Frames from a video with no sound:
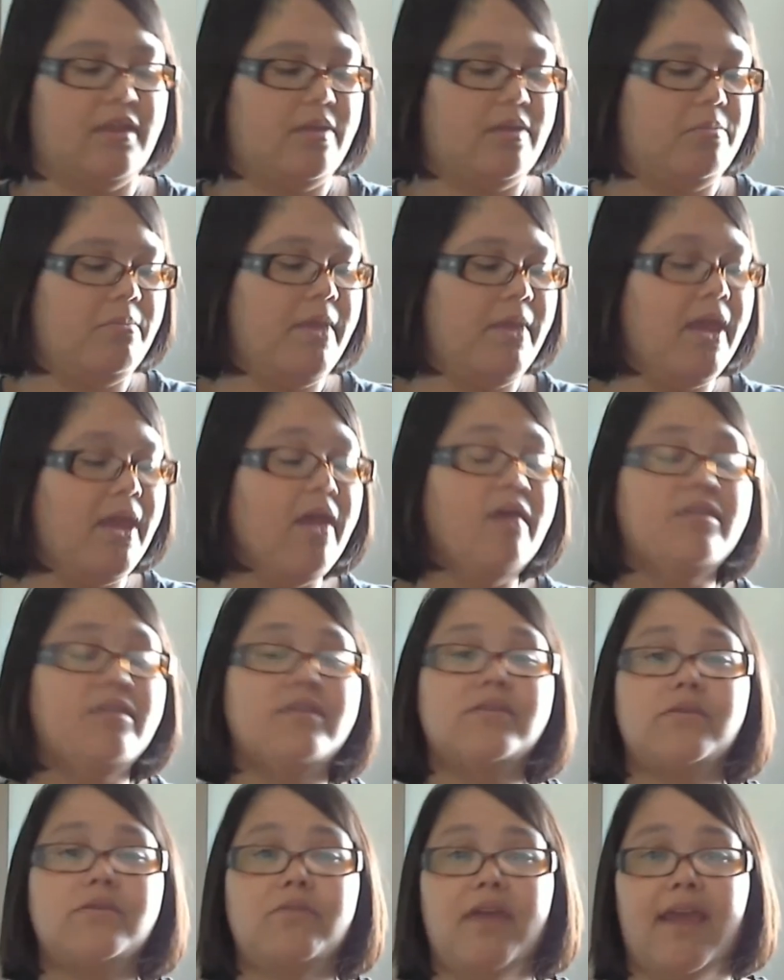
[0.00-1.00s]
My health
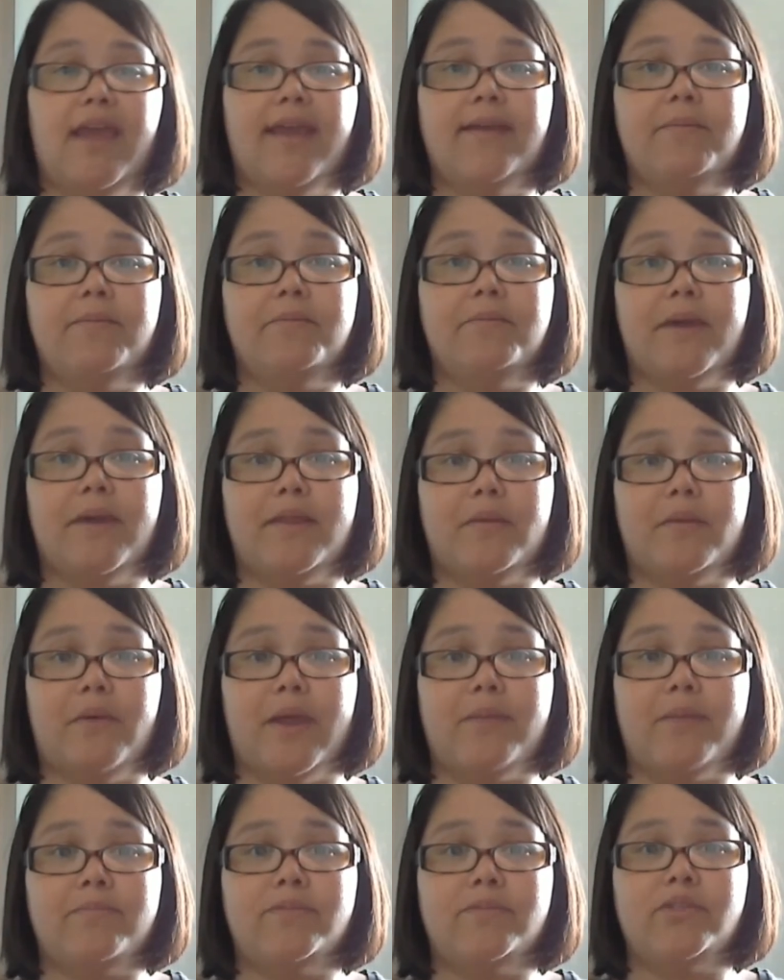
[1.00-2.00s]
is okay, by the
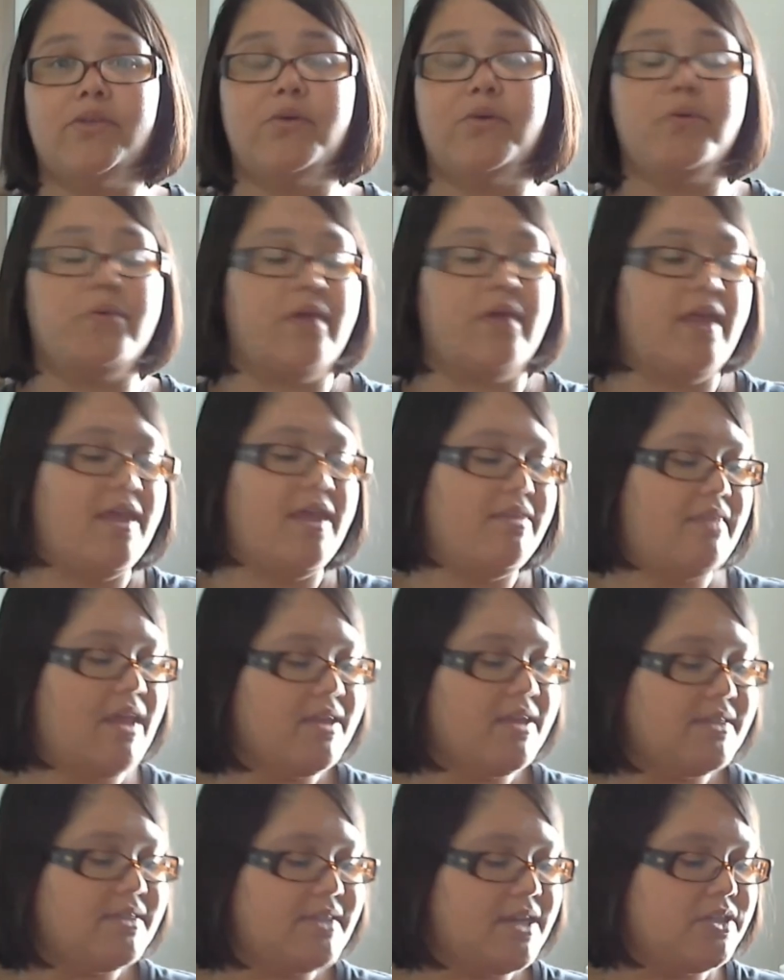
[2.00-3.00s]
way. So
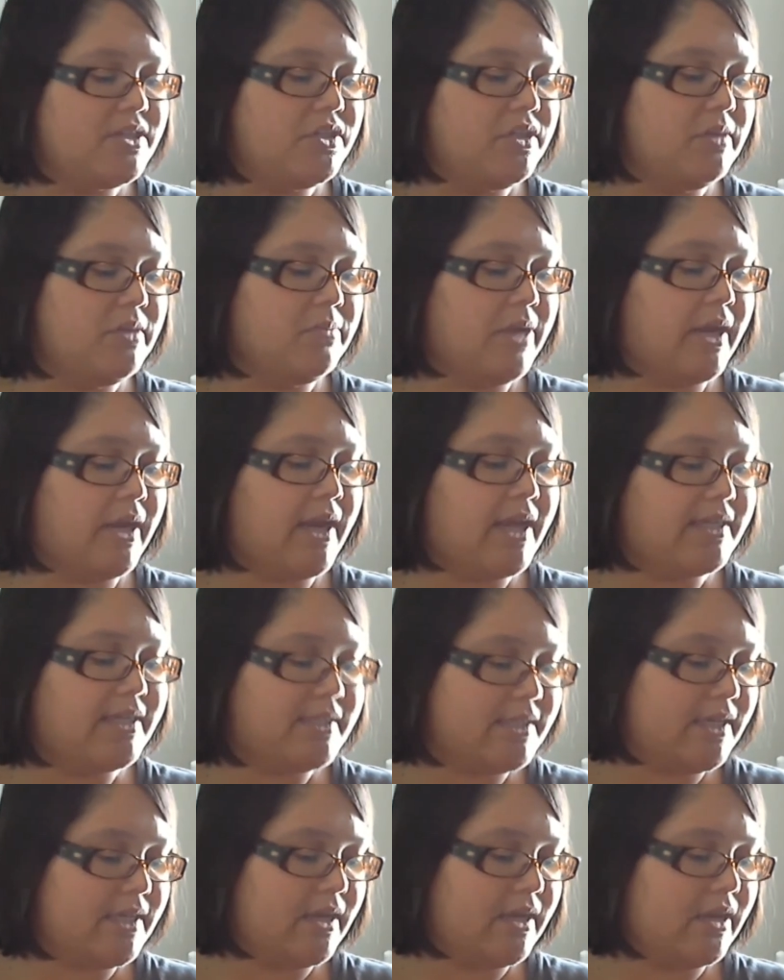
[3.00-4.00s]
that's actually my
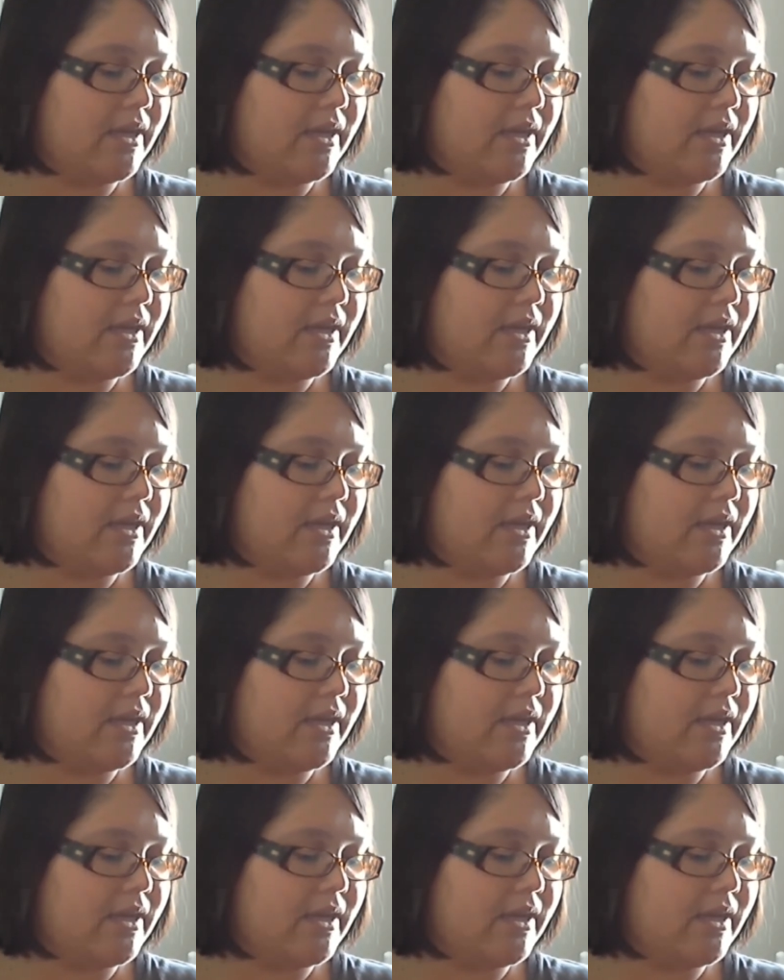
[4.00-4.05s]
next thing.